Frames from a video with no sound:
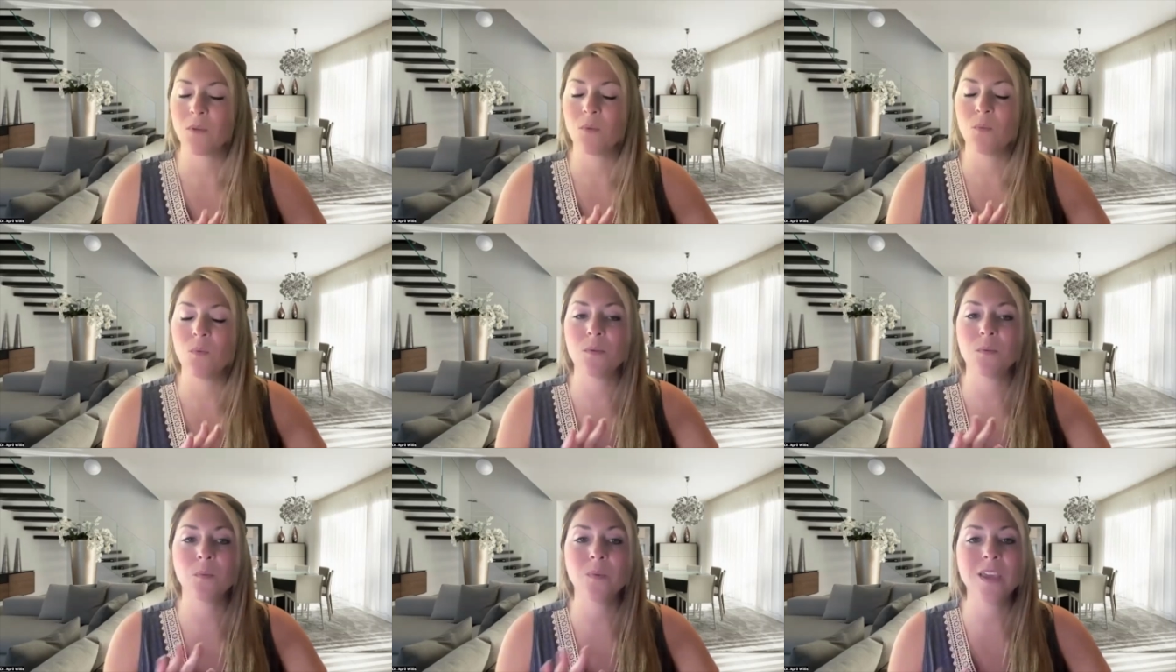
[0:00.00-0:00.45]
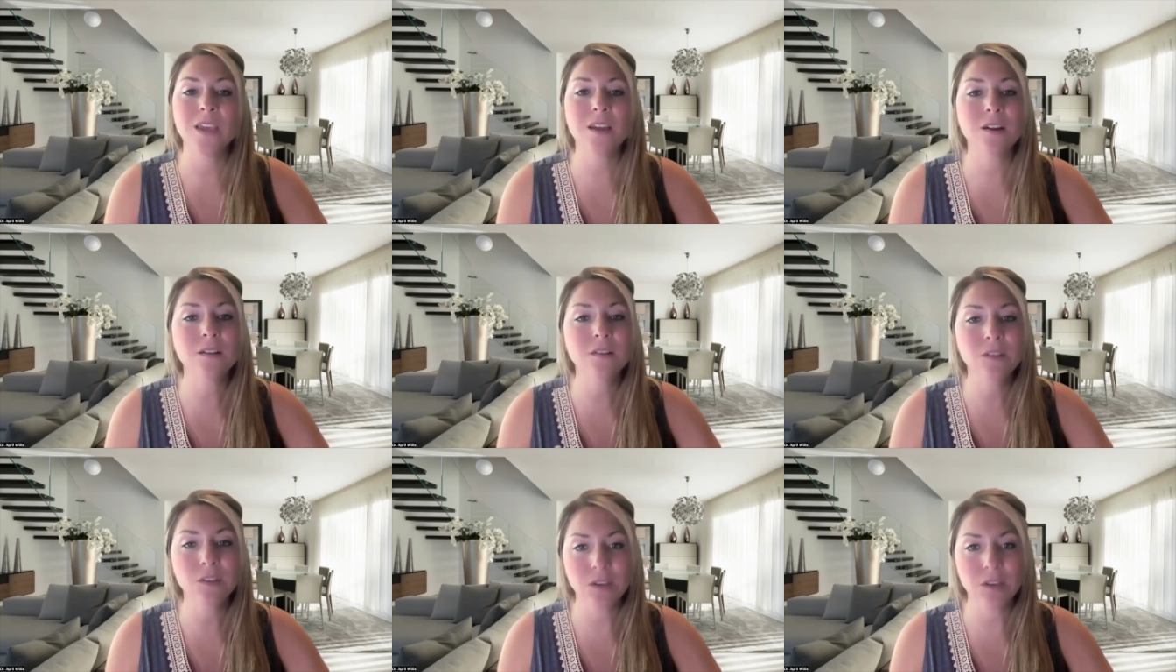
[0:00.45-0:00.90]
When we
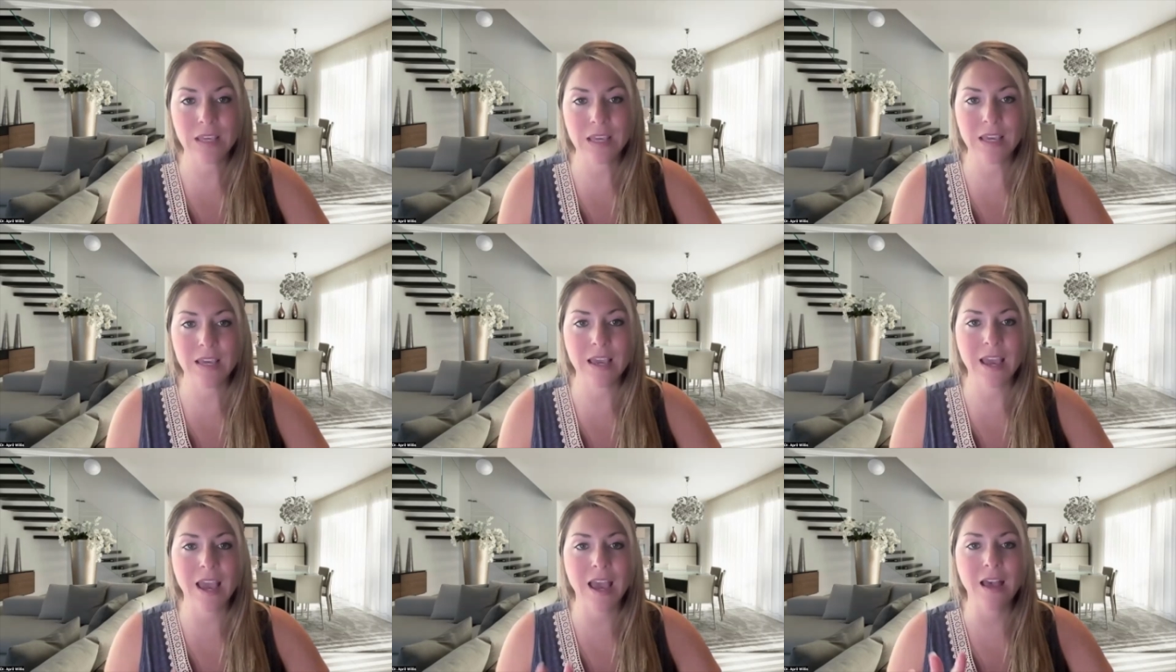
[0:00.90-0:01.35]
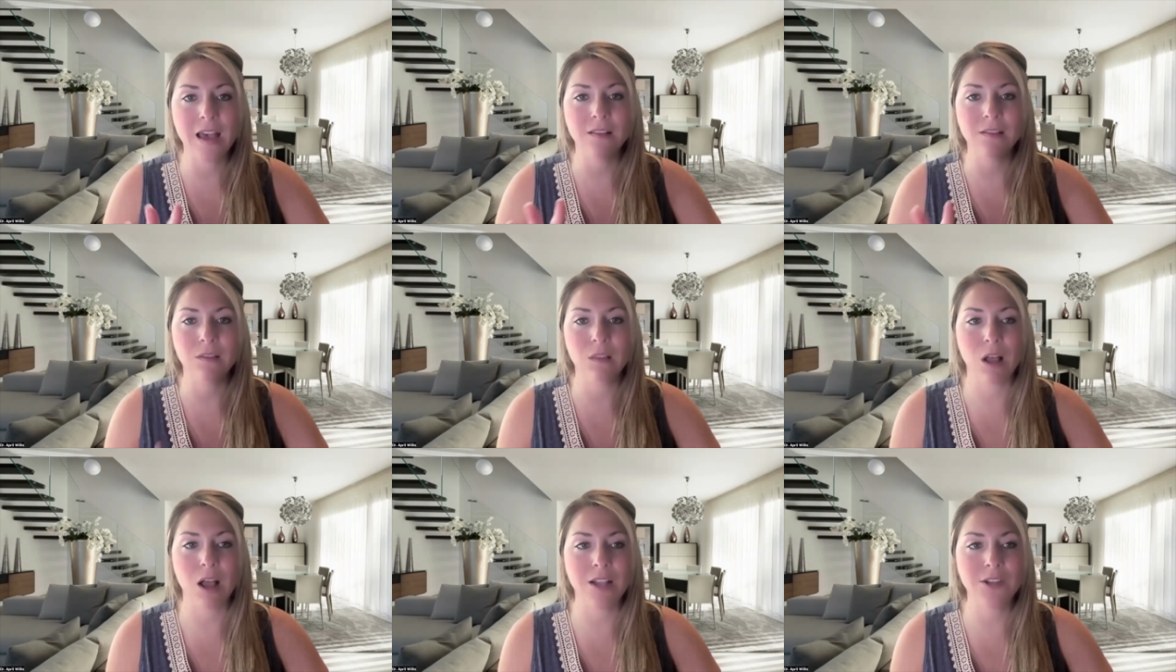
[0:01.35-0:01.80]
are looking at
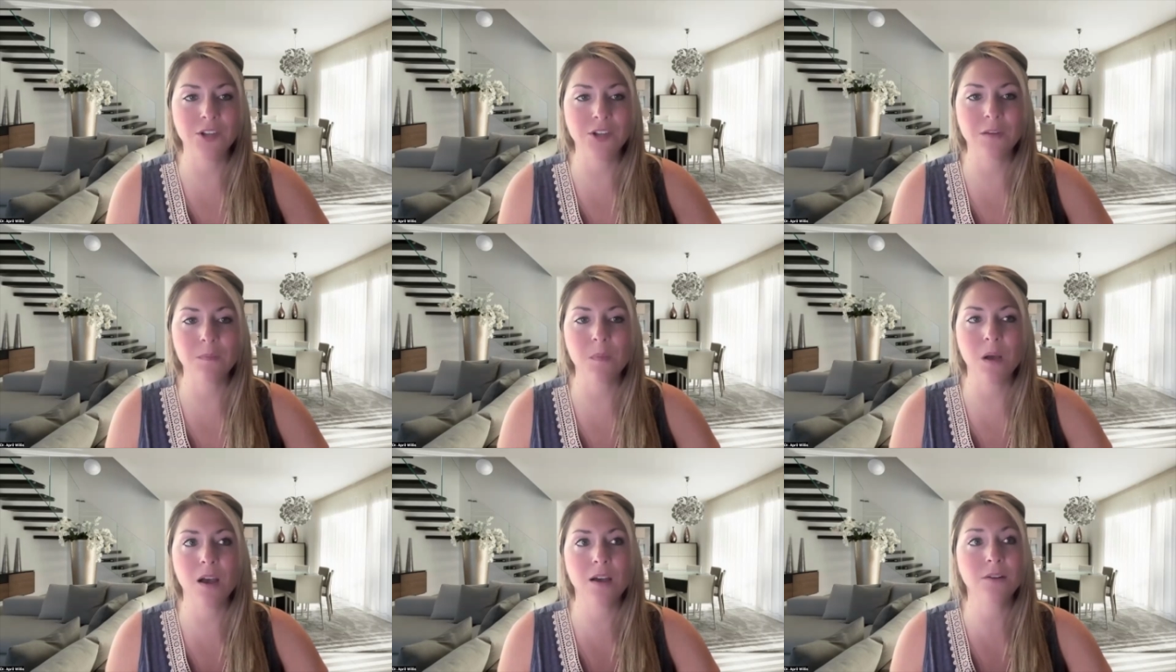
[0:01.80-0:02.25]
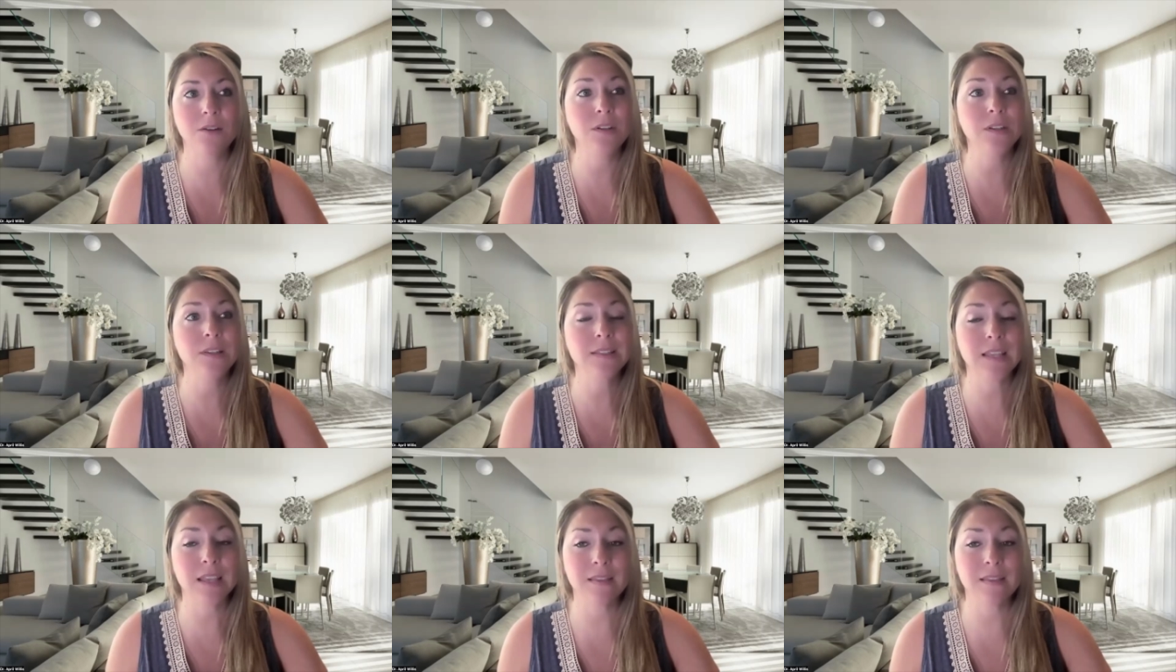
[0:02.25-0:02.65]
logic models